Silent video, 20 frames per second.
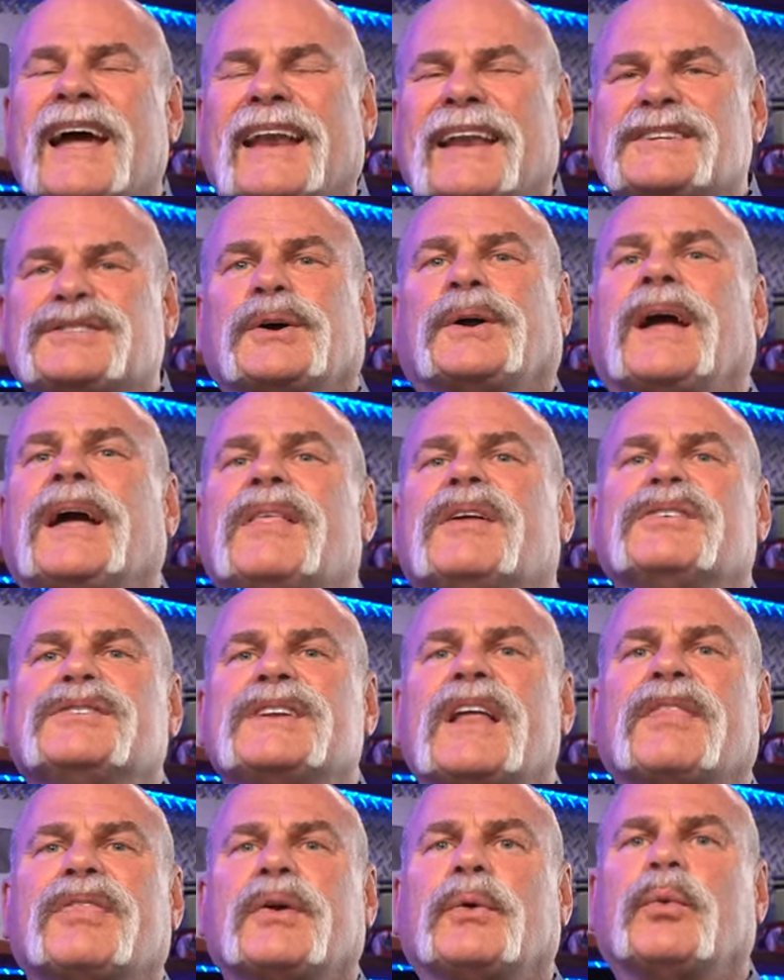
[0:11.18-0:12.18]
And that's okay, there's
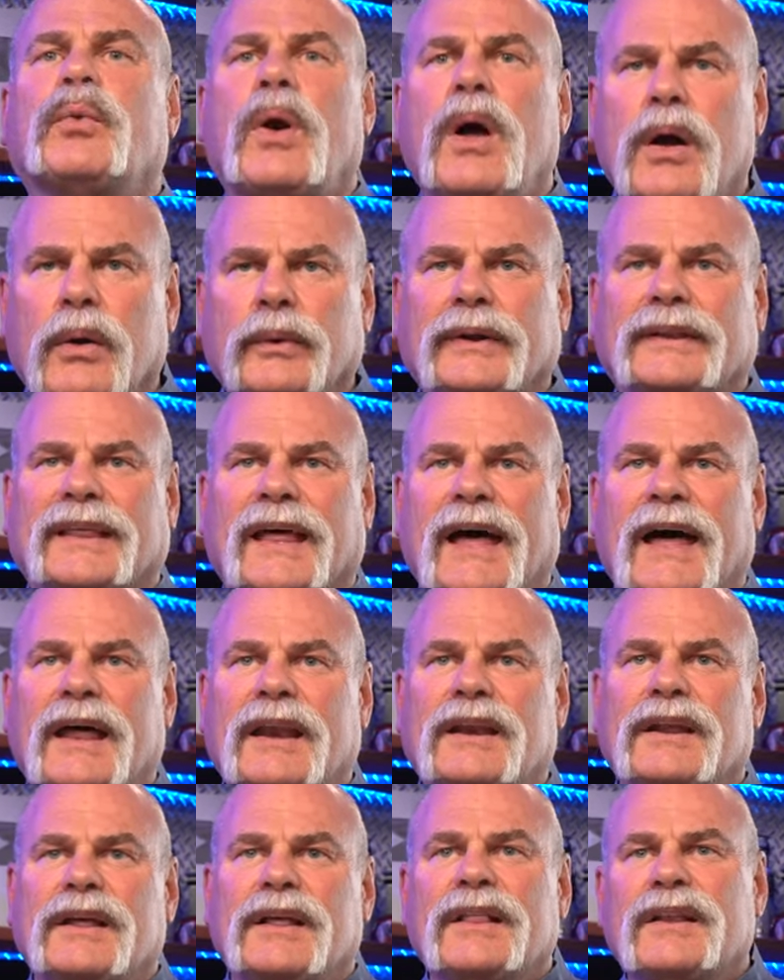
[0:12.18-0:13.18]
nothing wrong with
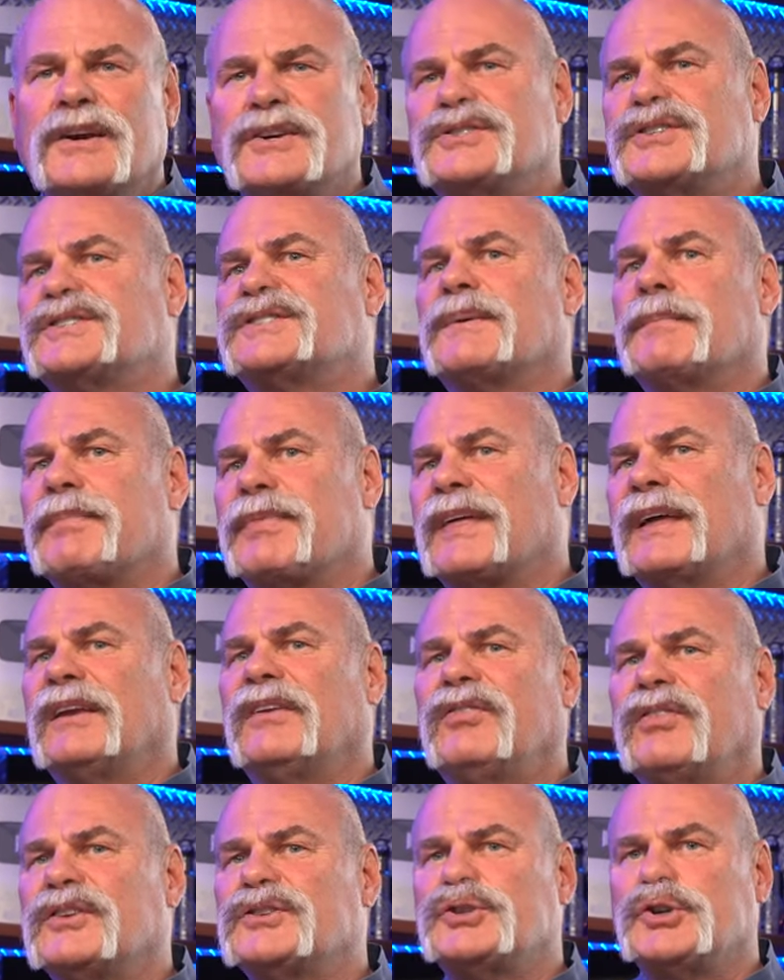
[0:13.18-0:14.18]
that. There's just some
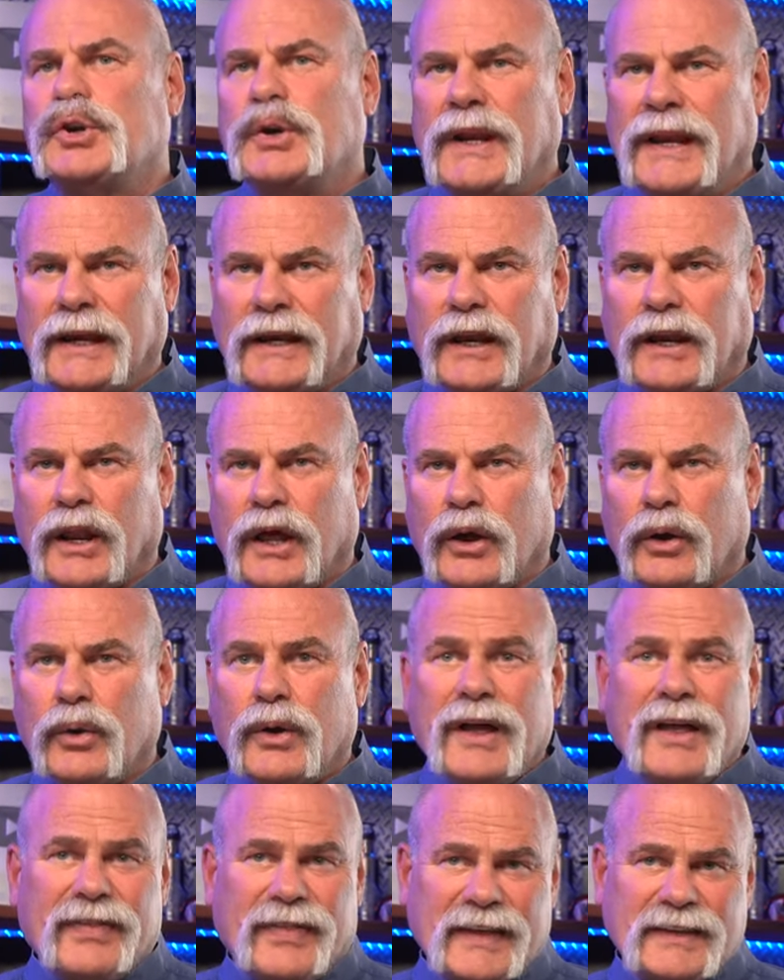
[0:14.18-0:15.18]
things that you need to know,
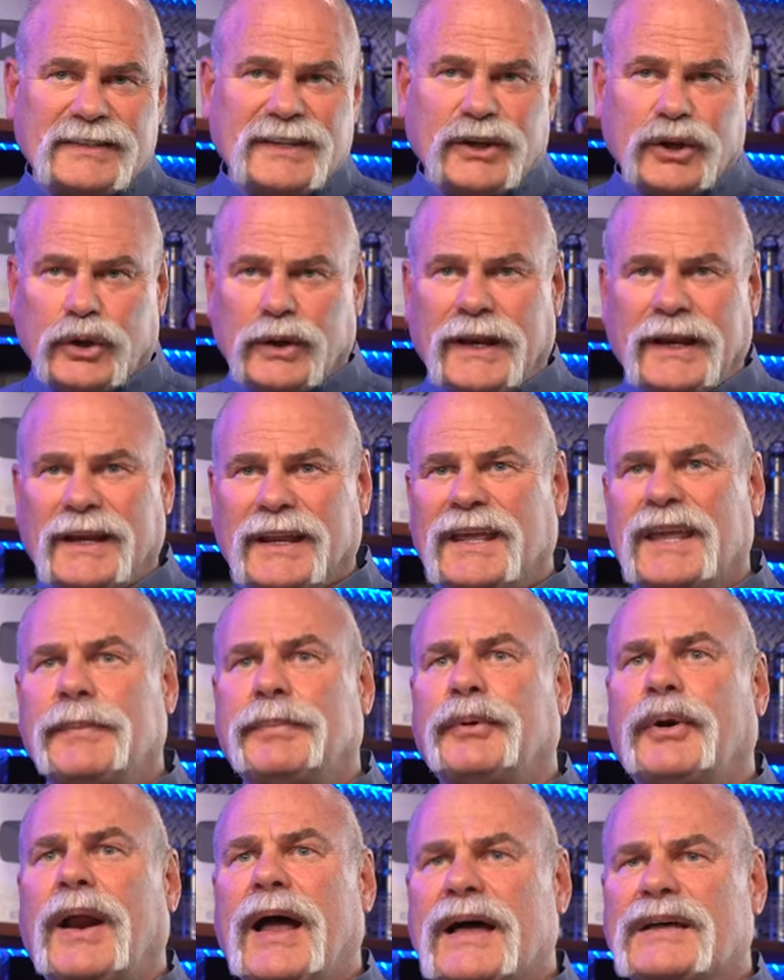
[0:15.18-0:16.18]
things that you need to
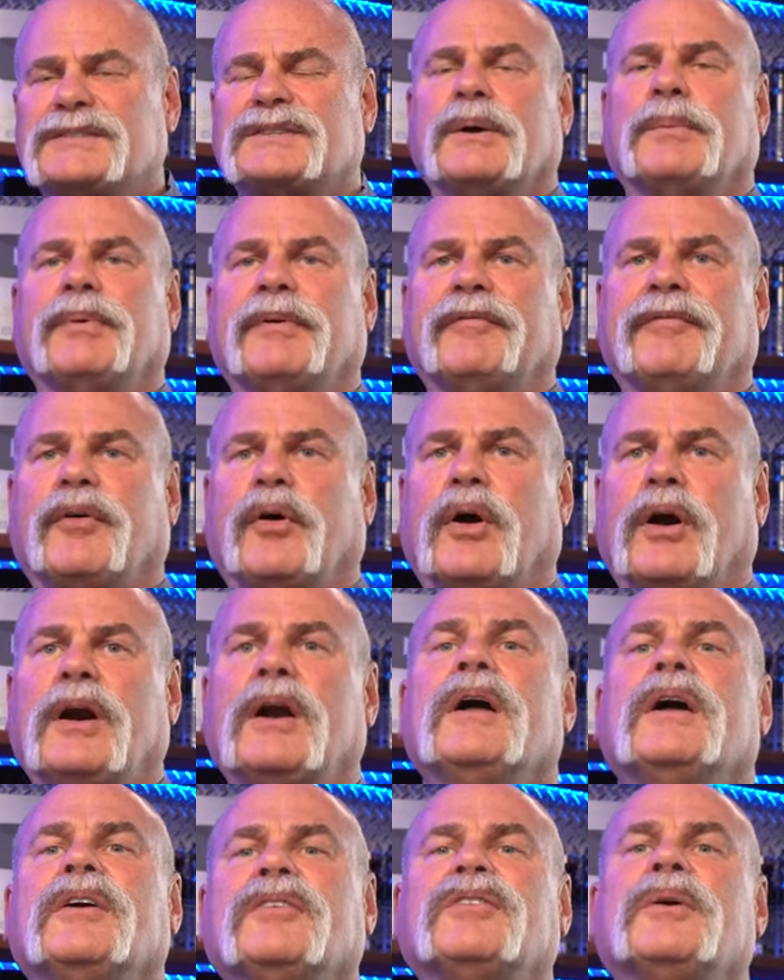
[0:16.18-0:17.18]
keep your eyes open for
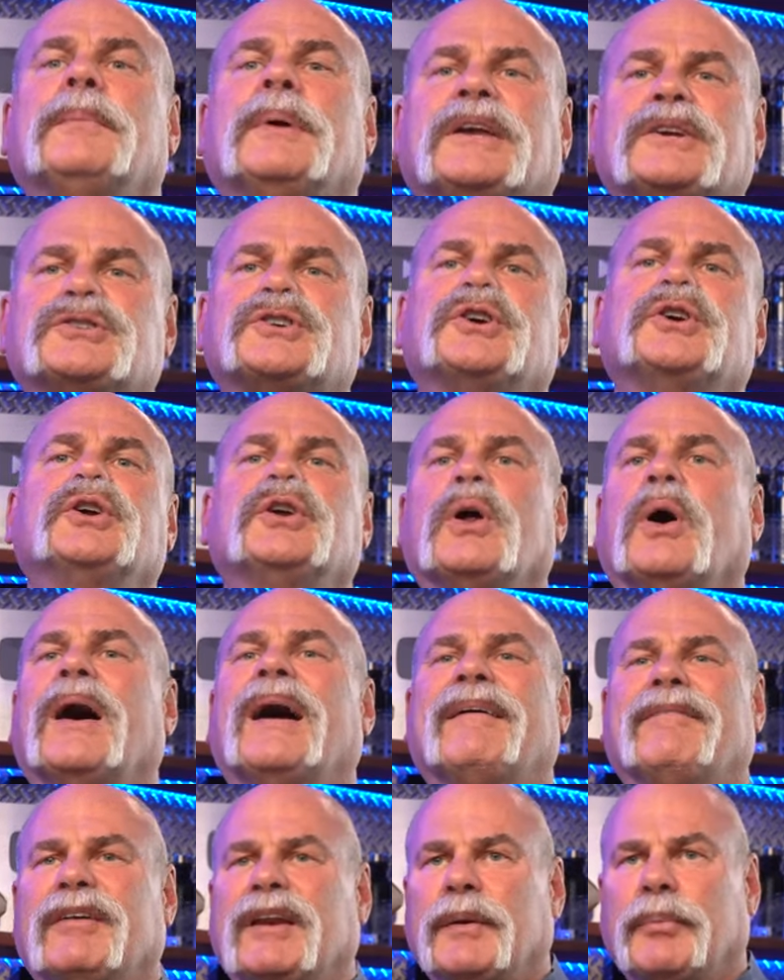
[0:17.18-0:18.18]
to make sure you don't
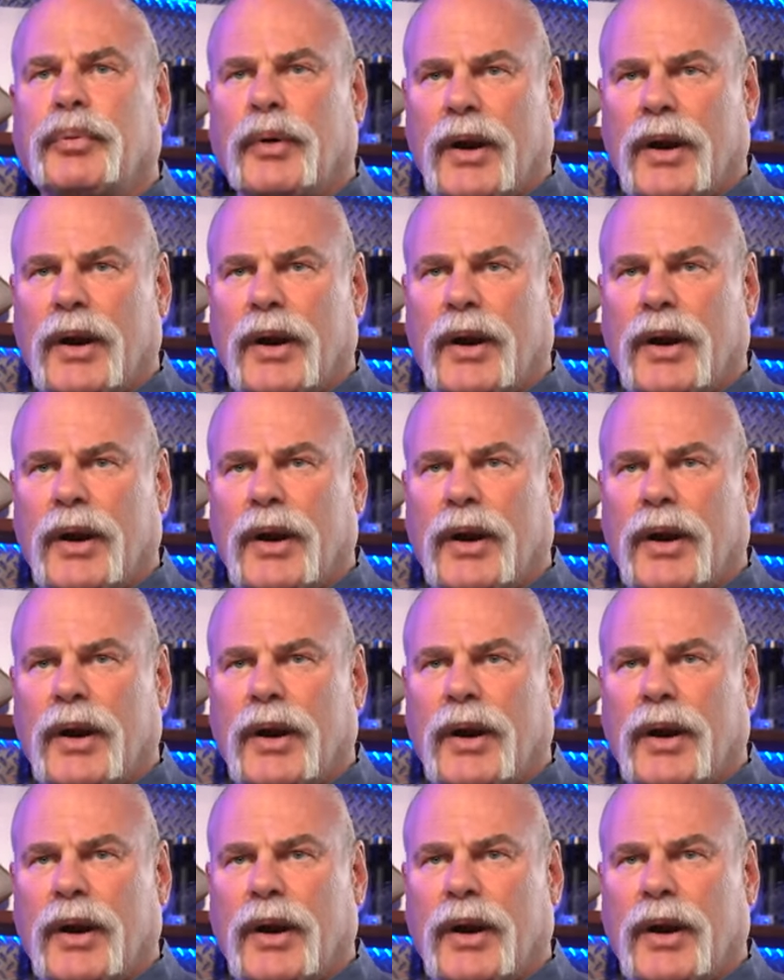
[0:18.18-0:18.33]
have any